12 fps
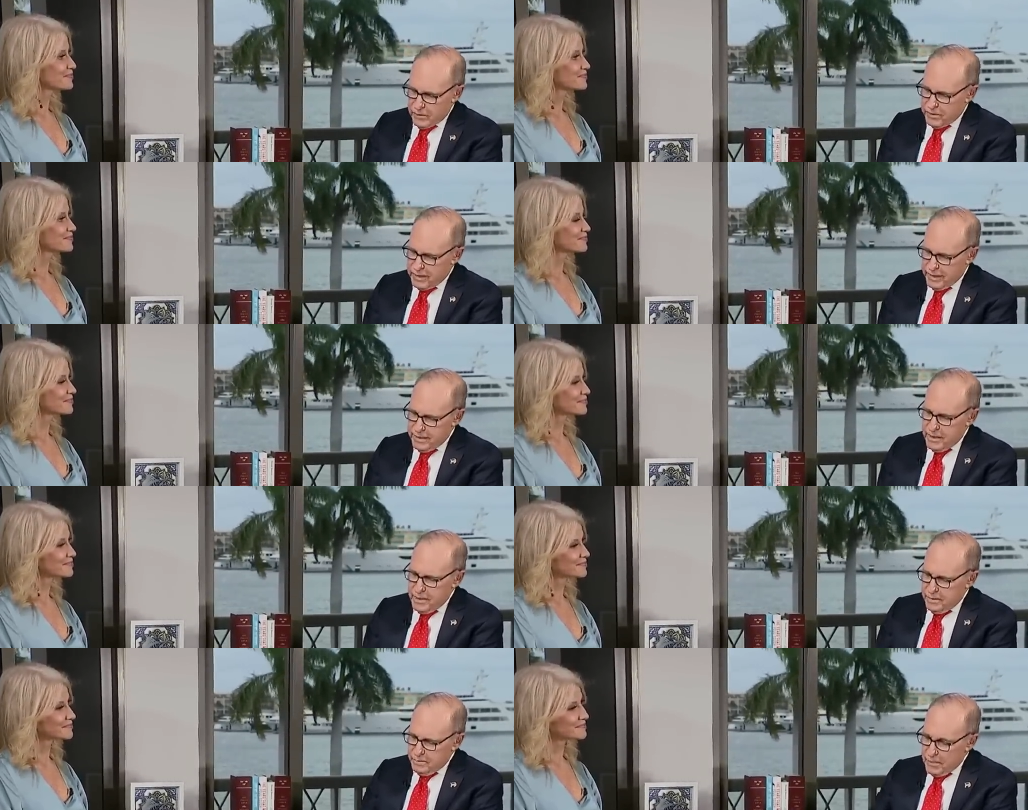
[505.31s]
Speaker 1: Okay,
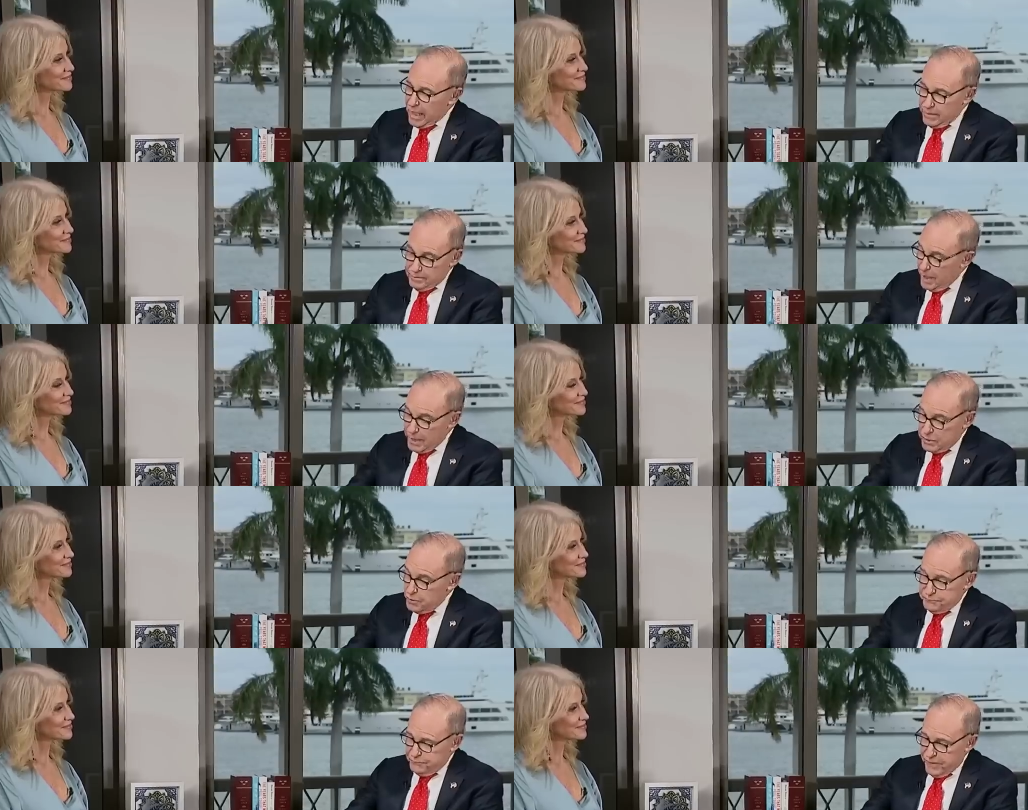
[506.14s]
my my
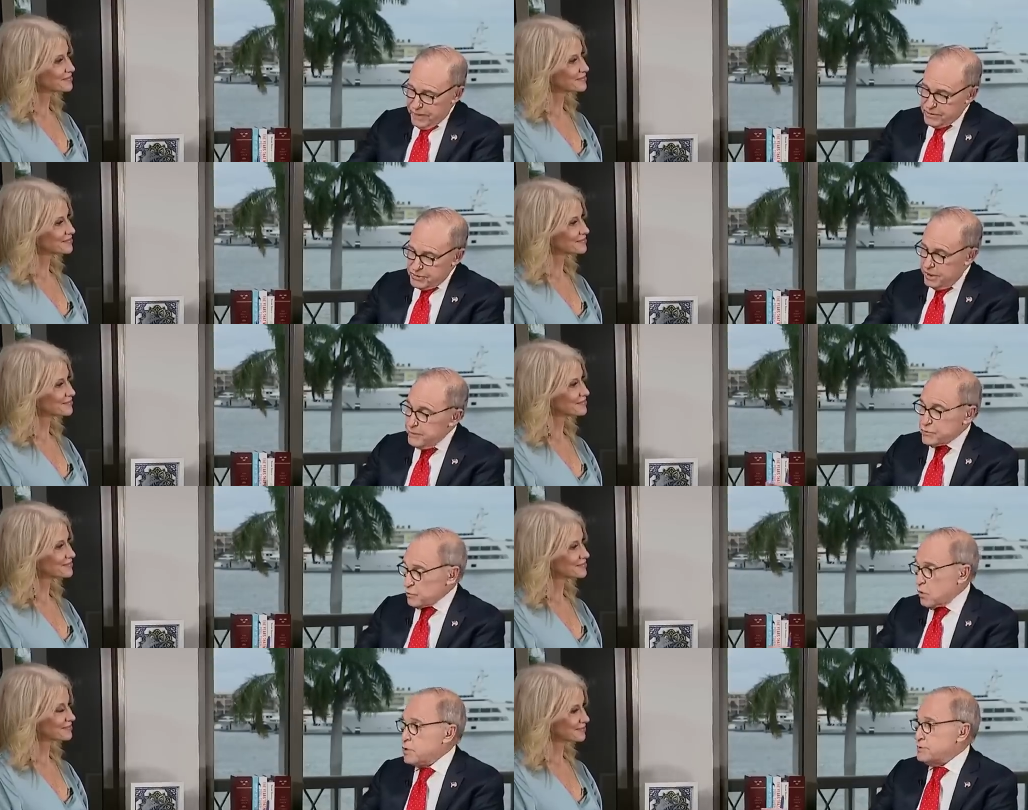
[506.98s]
good friend Steve
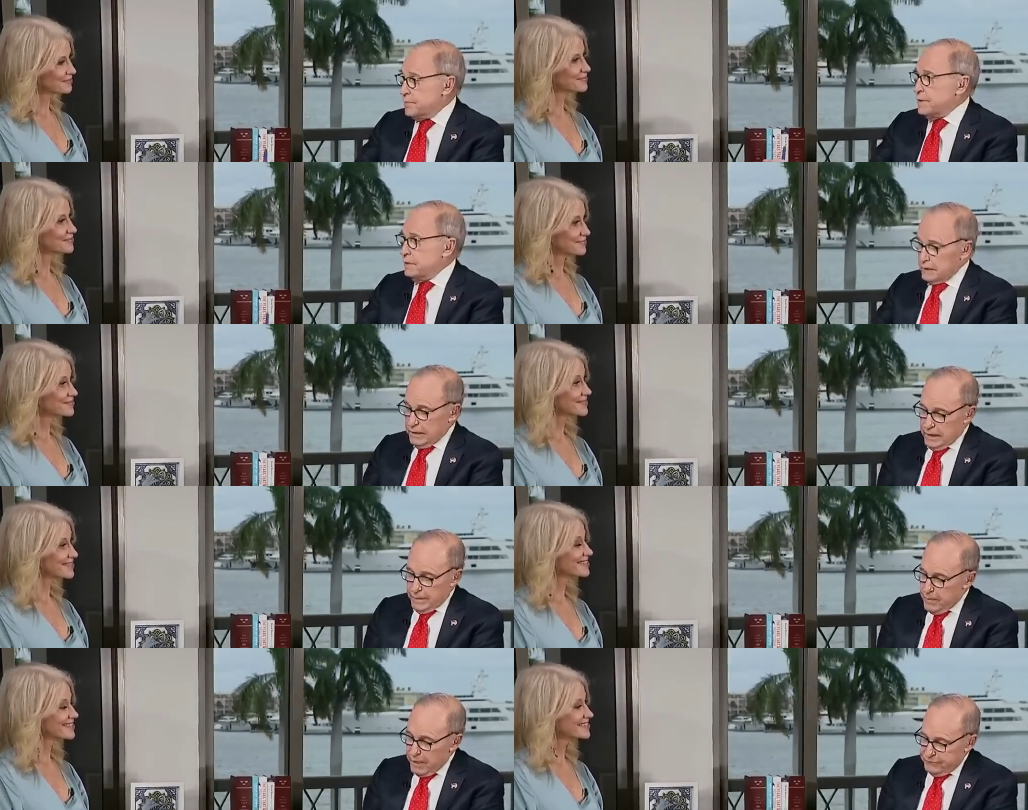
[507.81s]
Schwarzman
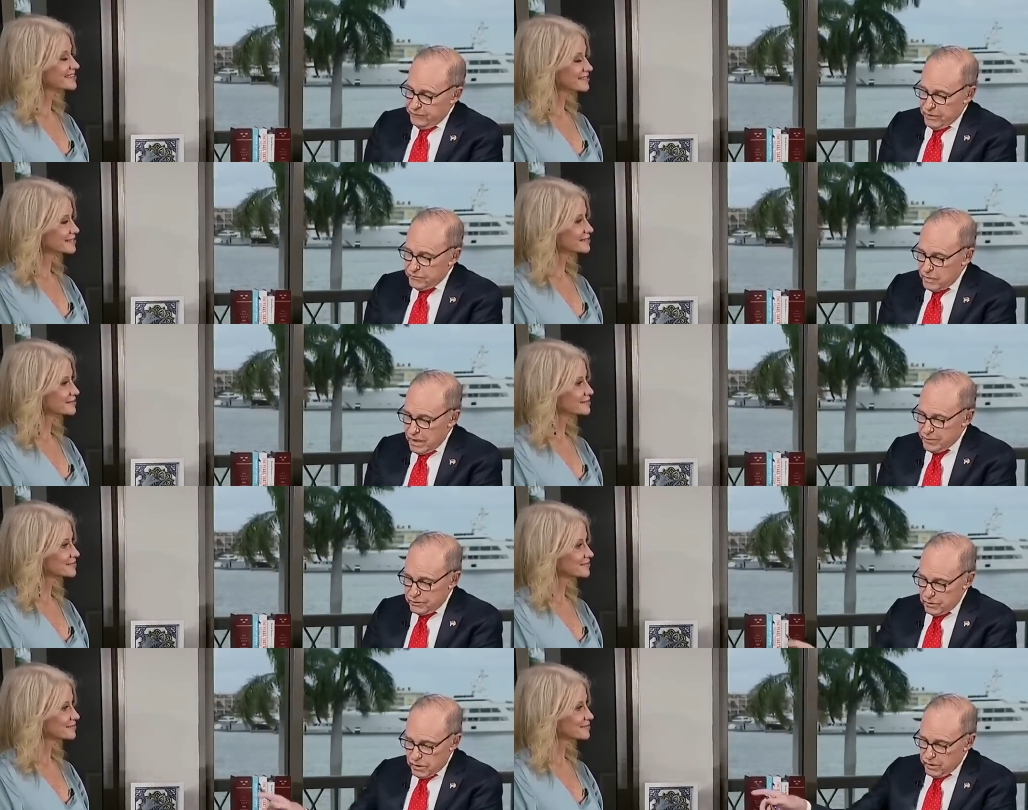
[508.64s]
and my friend
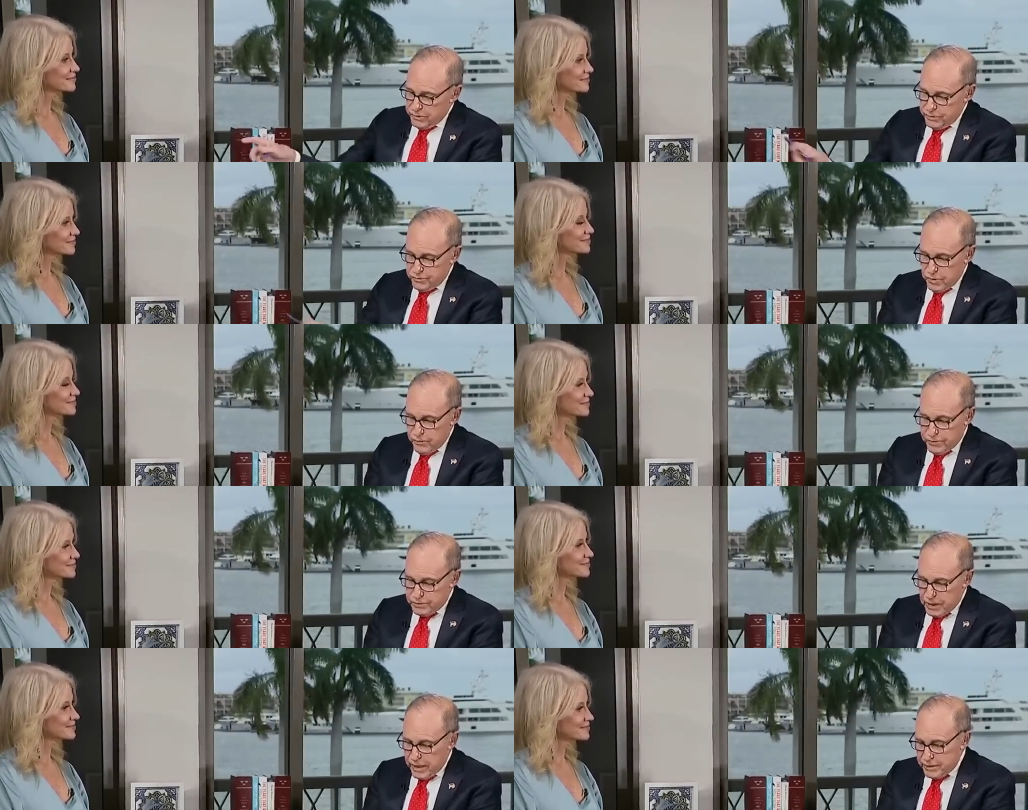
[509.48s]
Ronald Lawler. You know
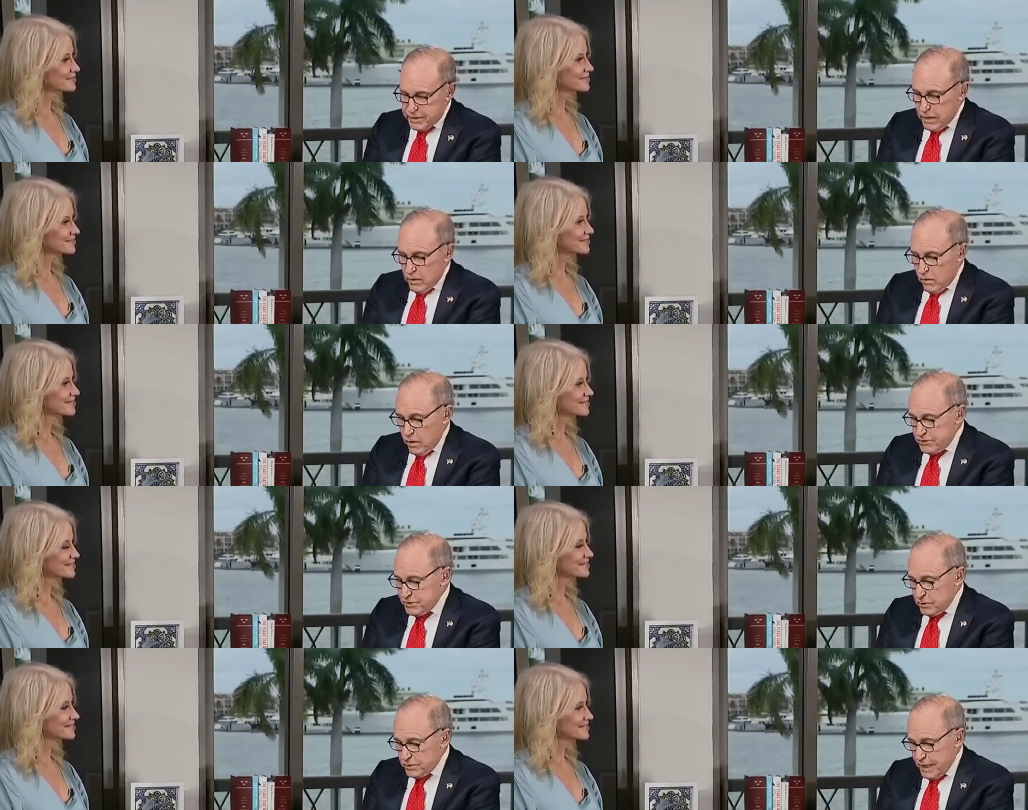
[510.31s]
these guys.
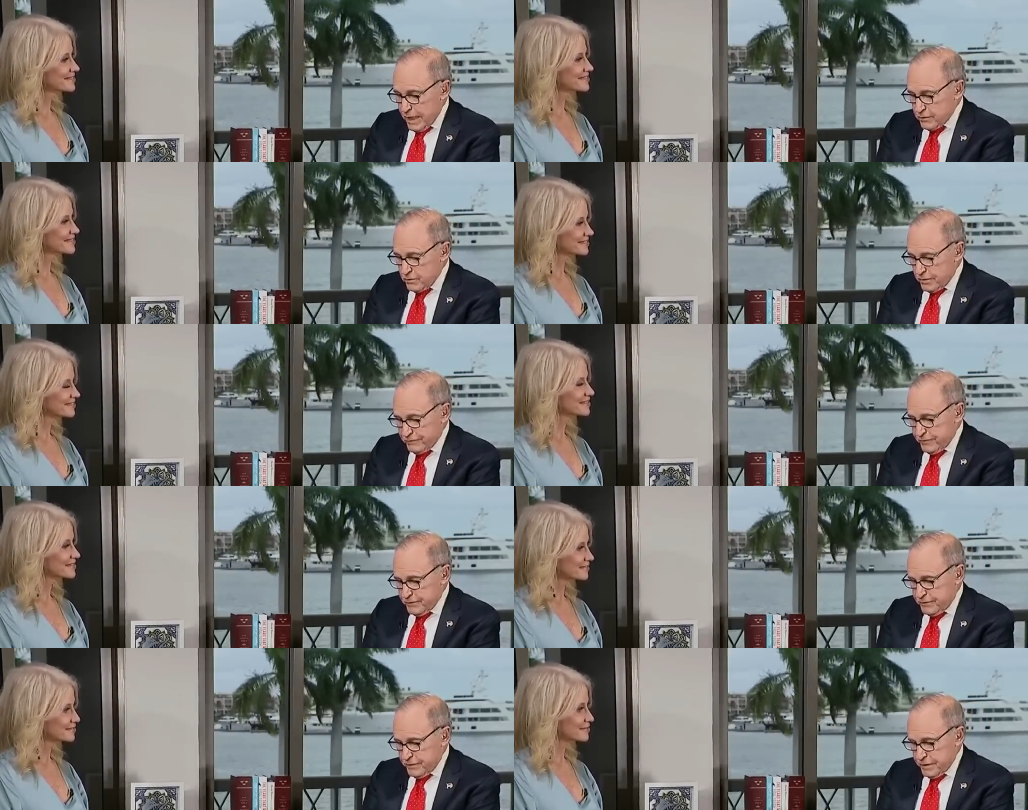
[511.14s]
Also Ken Griffith,